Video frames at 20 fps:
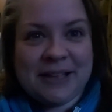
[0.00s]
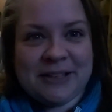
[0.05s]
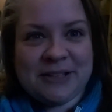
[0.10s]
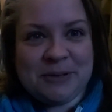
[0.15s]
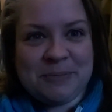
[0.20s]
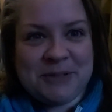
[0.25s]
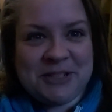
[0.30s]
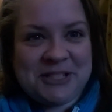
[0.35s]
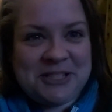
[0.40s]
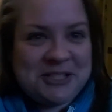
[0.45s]
so
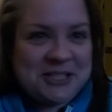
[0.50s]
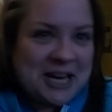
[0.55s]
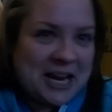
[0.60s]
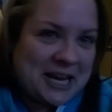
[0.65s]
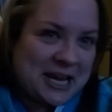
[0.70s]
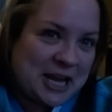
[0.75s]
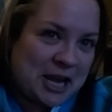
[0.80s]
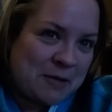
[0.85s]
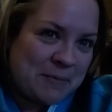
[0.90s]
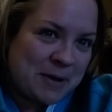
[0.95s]
I'm just
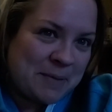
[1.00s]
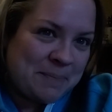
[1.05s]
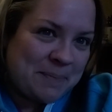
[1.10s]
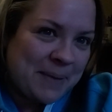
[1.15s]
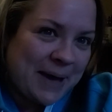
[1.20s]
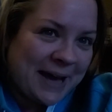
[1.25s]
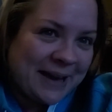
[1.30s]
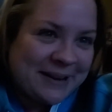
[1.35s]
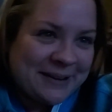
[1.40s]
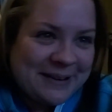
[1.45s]
checking out my
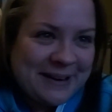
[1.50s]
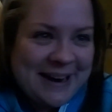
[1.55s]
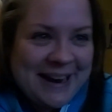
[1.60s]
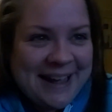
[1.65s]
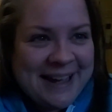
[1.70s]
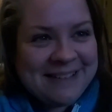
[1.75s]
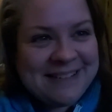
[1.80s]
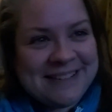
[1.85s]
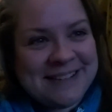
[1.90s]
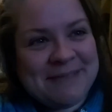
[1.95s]

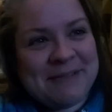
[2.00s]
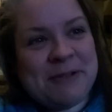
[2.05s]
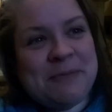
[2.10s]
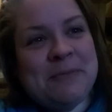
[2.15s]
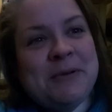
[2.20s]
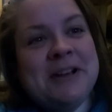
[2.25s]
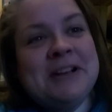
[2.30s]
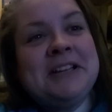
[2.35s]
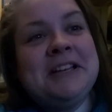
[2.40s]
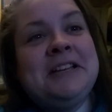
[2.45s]
background. like,
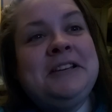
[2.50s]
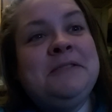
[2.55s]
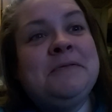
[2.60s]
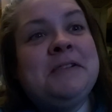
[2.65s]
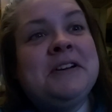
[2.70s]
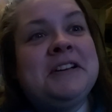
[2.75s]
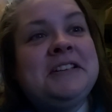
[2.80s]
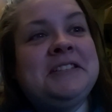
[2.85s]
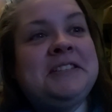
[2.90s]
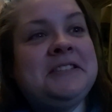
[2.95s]
what can you
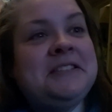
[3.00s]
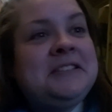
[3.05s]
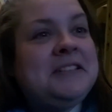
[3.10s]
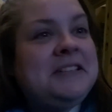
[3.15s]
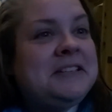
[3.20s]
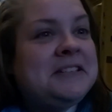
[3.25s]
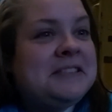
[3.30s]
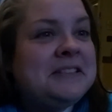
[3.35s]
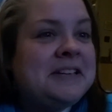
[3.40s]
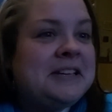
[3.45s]
guys
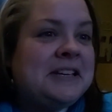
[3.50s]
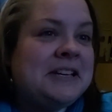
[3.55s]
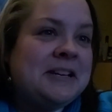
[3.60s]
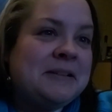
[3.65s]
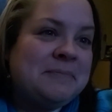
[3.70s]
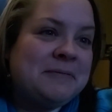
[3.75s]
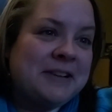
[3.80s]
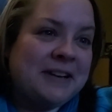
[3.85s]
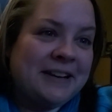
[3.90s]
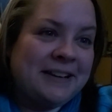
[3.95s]
see in the
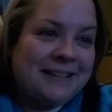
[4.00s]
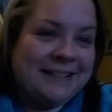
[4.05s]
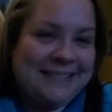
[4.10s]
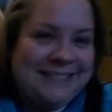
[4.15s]
camera?